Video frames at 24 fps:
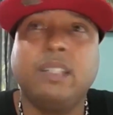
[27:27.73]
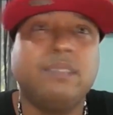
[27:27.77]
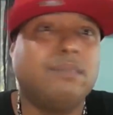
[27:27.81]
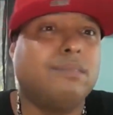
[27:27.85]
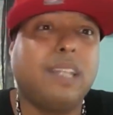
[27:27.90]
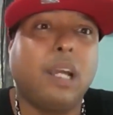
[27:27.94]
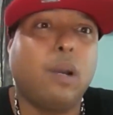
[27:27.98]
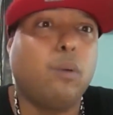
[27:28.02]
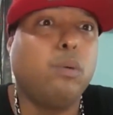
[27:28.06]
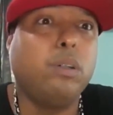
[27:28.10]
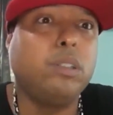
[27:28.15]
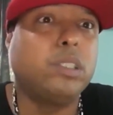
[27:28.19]

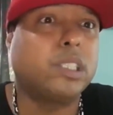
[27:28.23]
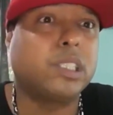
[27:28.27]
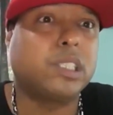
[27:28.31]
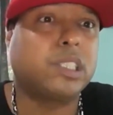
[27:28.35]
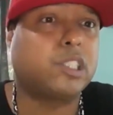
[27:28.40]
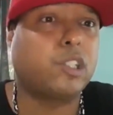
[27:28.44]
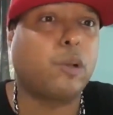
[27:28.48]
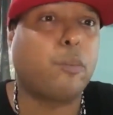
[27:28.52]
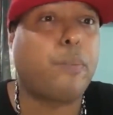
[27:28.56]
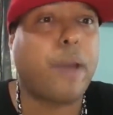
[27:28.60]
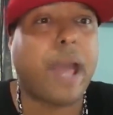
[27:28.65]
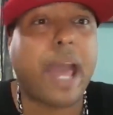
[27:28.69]
that we'll just
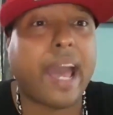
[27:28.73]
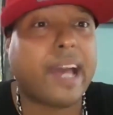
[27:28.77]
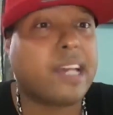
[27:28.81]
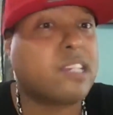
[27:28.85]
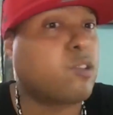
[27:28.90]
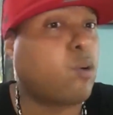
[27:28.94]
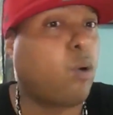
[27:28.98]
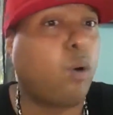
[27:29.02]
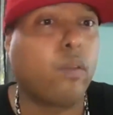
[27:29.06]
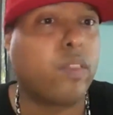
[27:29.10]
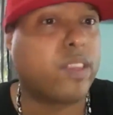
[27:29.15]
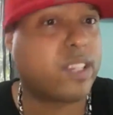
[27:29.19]

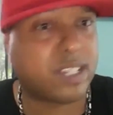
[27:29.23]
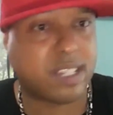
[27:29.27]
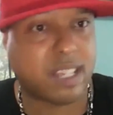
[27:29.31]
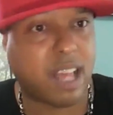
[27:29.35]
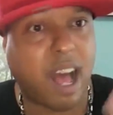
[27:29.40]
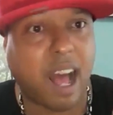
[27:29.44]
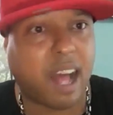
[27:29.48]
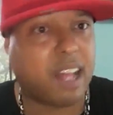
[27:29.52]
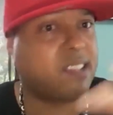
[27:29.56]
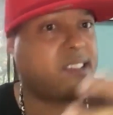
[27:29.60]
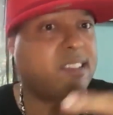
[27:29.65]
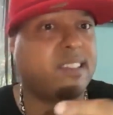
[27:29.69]
surpass all the
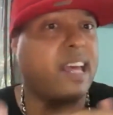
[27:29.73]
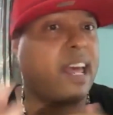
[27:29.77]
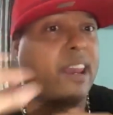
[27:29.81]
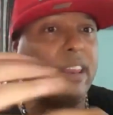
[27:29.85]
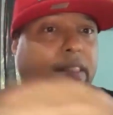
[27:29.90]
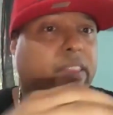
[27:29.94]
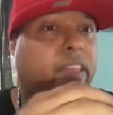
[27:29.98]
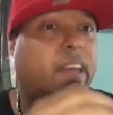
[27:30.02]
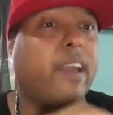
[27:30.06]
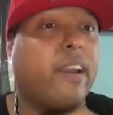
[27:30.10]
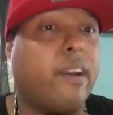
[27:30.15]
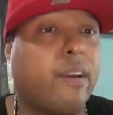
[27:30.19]
signs that are
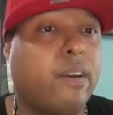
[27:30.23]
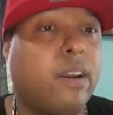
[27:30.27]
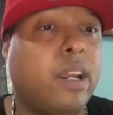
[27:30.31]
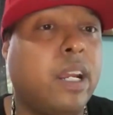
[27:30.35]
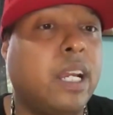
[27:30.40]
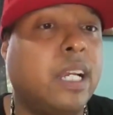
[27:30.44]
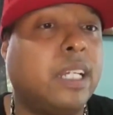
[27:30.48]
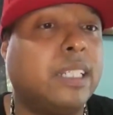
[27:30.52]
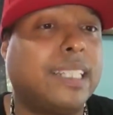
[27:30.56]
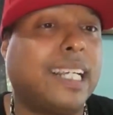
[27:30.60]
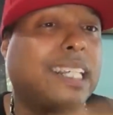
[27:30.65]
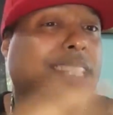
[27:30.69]
there
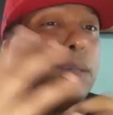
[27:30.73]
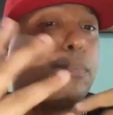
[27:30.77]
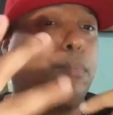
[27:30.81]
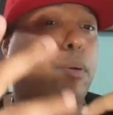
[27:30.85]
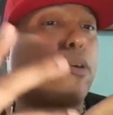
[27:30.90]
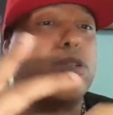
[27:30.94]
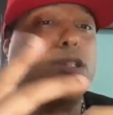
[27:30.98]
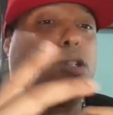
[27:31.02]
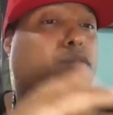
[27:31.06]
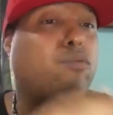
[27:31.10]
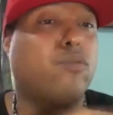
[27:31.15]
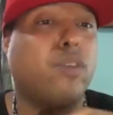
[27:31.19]
that the
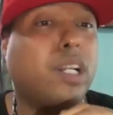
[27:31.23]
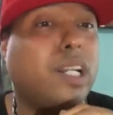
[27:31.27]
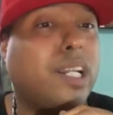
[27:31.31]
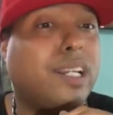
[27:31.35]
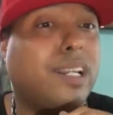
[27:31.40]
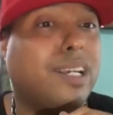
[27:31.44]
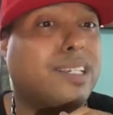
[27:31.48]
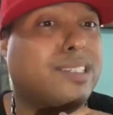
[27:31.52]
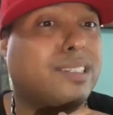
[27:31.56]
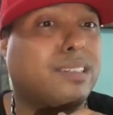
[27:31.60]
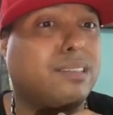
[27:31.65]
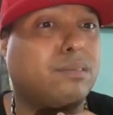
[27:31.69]
person really
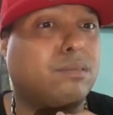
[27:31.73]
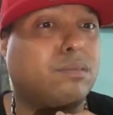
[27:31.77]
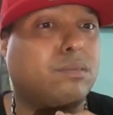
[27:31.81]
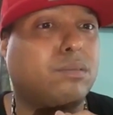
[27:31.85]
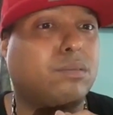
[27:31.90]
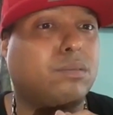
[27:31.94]
doesn't